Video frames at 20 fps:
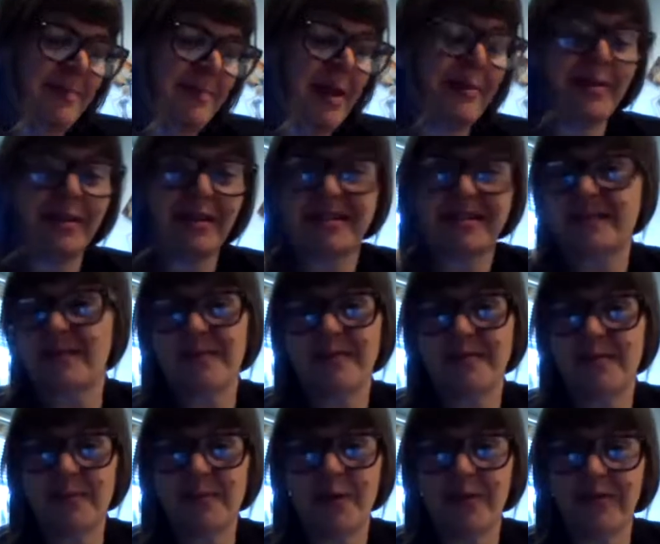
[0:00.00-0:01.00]
maybe some of
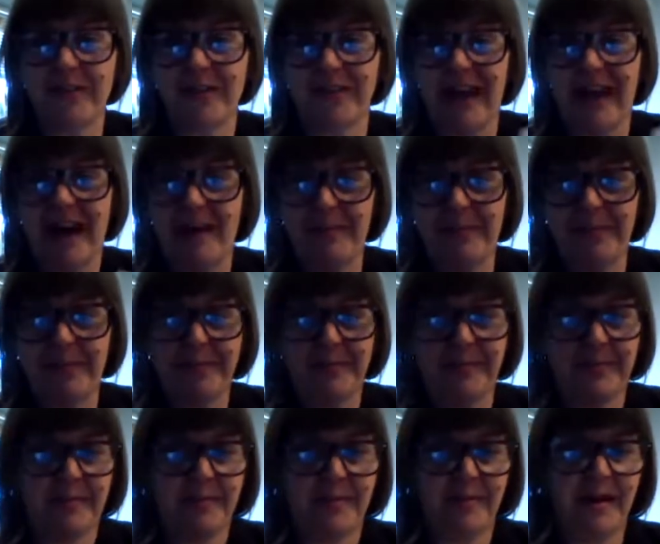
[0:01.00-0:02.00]
them overlap.
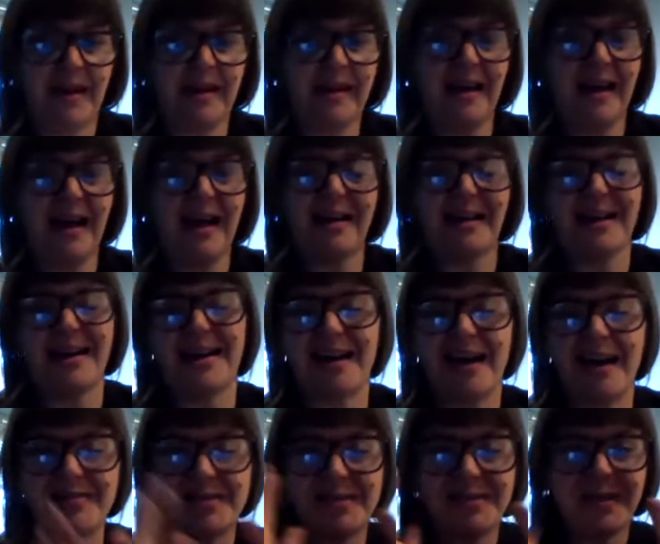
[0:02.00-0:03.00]
I kind
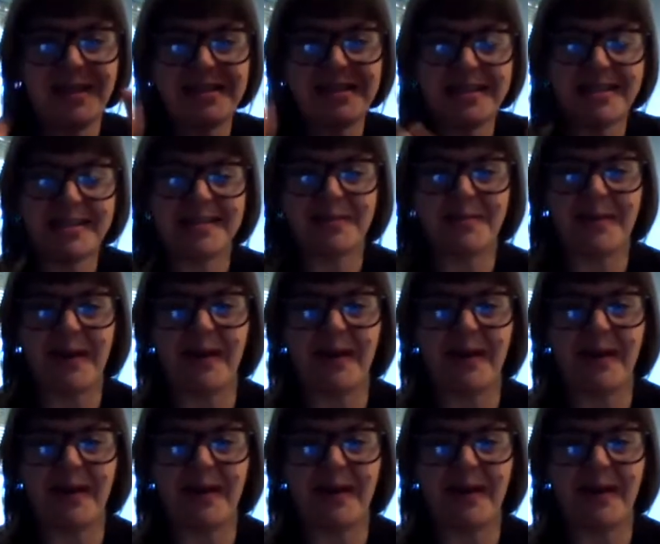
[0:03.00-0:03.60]
of have some ideas